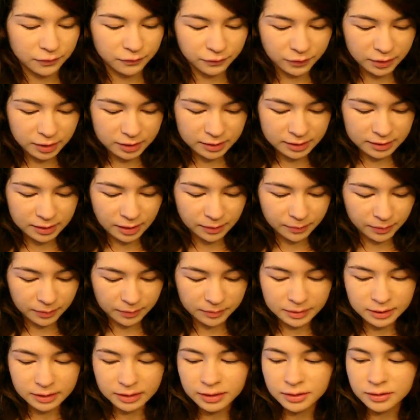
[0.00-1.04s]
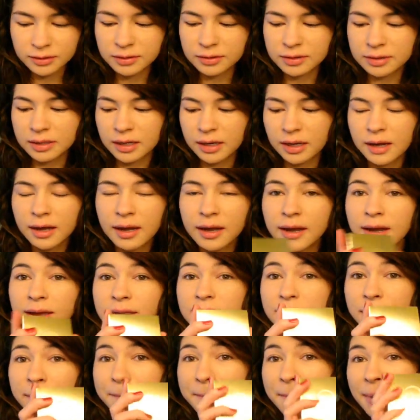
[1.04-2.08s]
The first step, I'm going to use
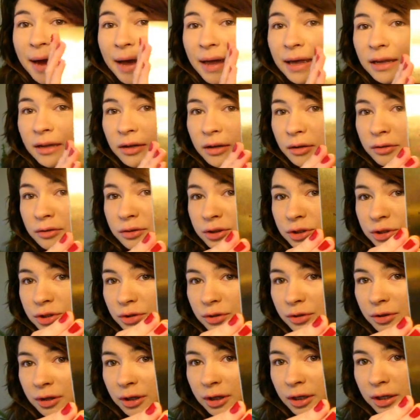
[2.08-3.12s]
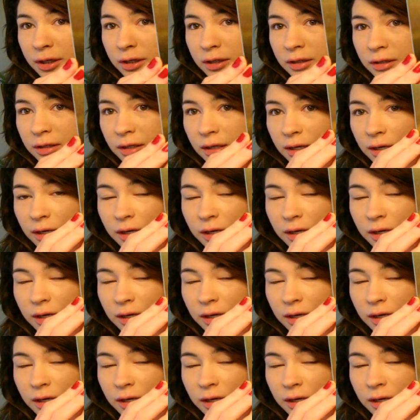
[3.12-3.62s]
the My Couture